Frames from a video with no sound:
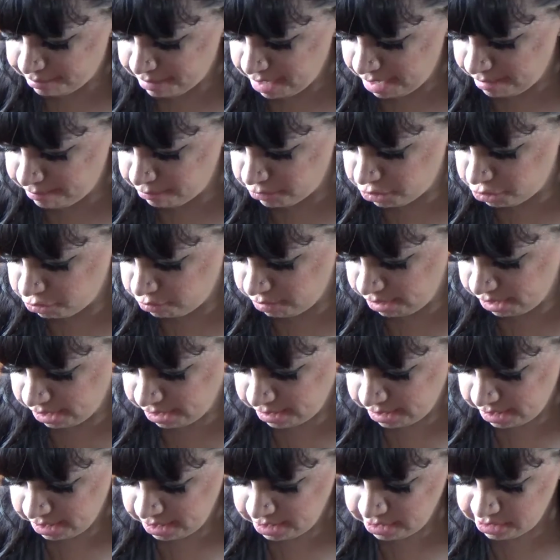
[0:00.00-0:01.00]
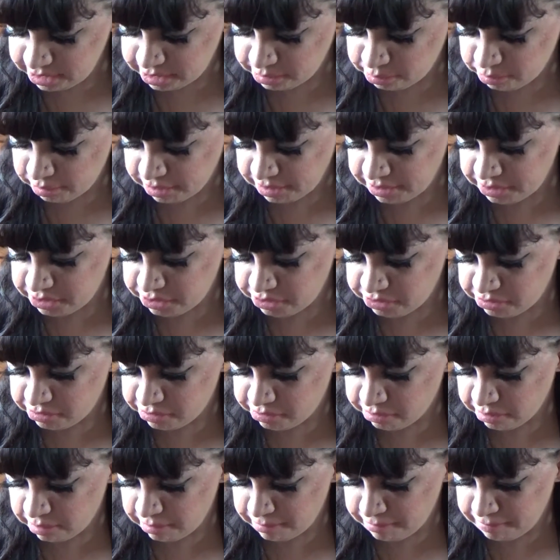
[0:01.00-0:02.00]
I'm doing these ones
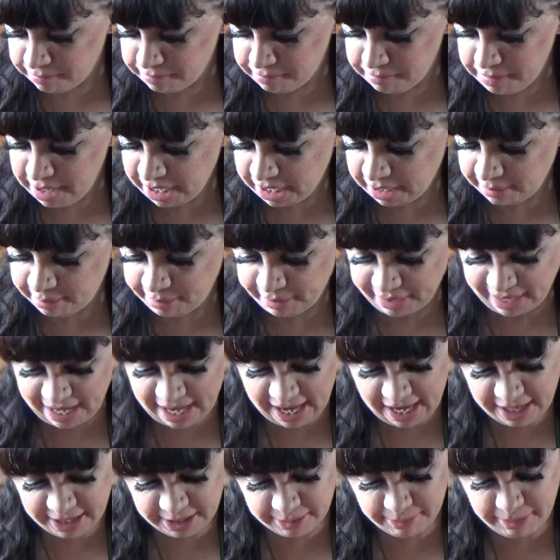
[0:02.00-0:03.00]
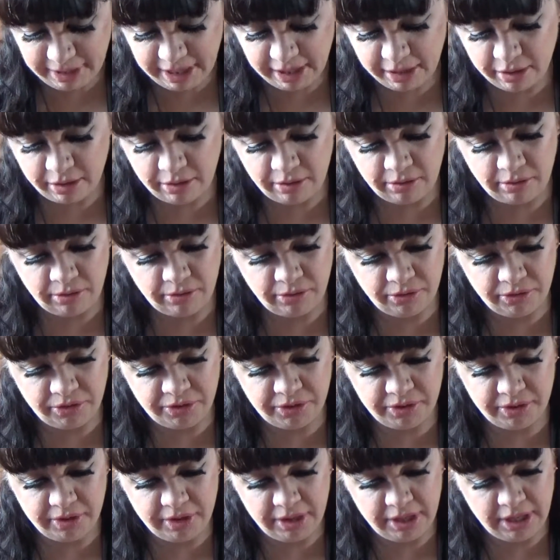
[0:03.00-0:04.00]
from Makeup Academy called
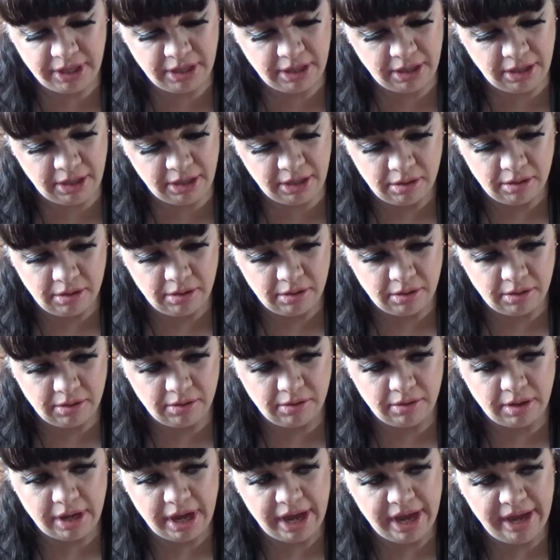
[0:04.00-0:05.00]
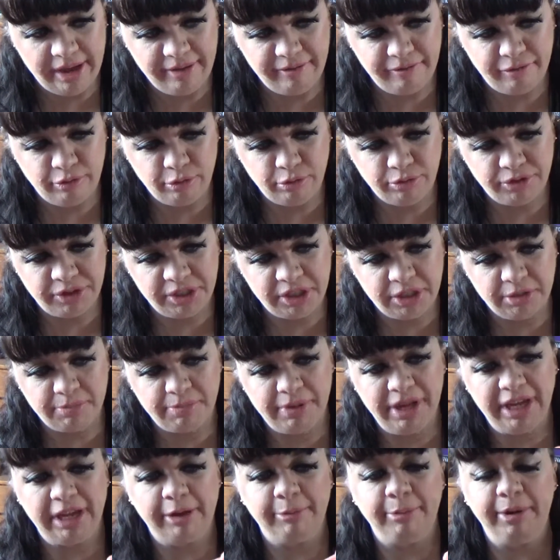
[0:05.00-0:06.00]
the High Voltage
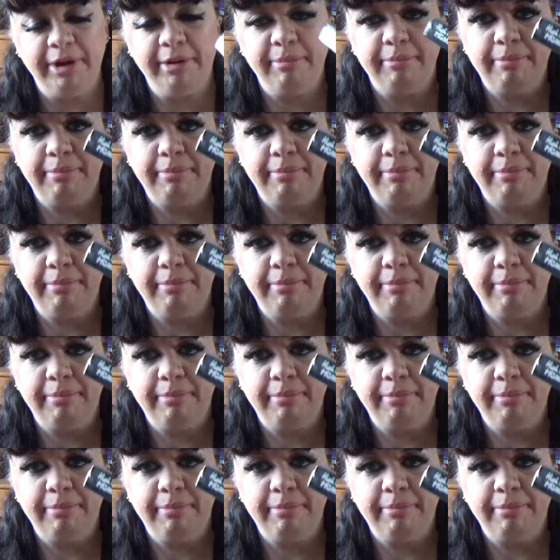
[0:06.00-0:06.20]
Pigment